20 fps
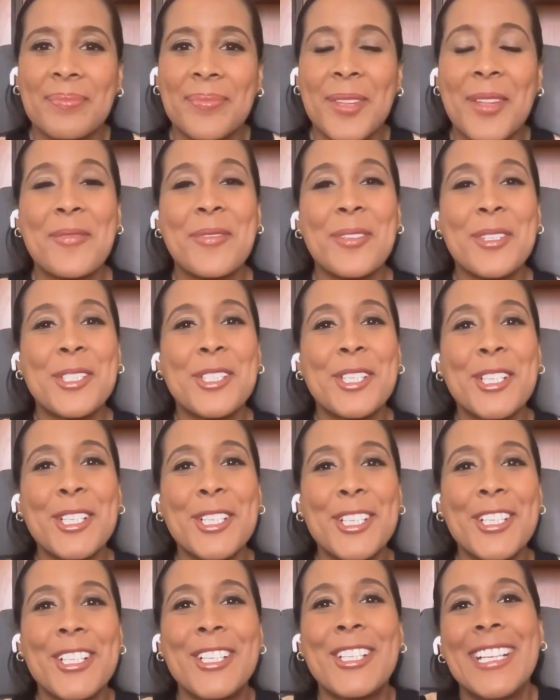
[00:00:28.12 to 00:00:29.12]
For
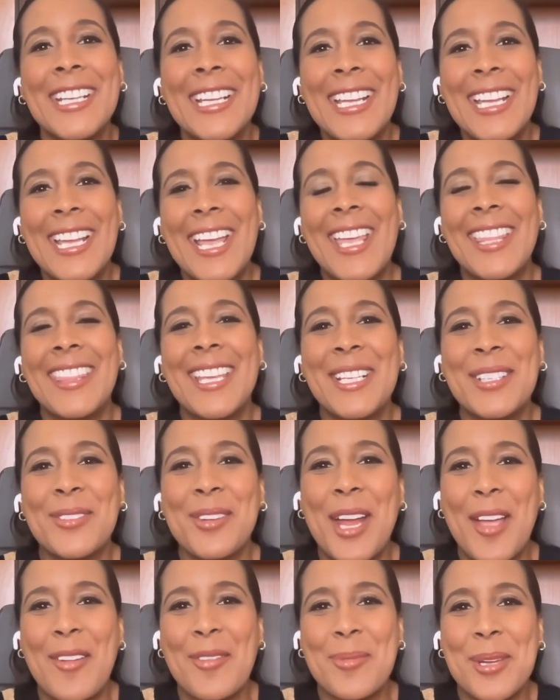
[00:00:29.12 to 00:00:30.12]
sure. And thanks for
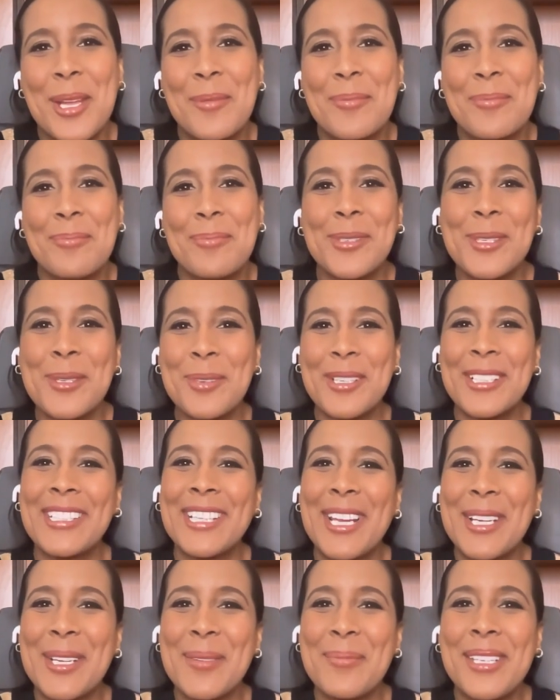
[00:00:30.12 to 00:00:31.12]
having me. I'm super
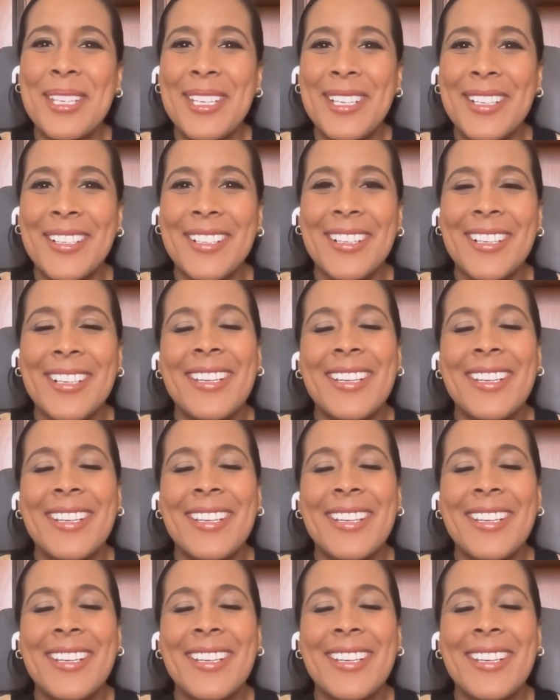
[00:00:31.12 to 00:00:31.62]
excited to be here.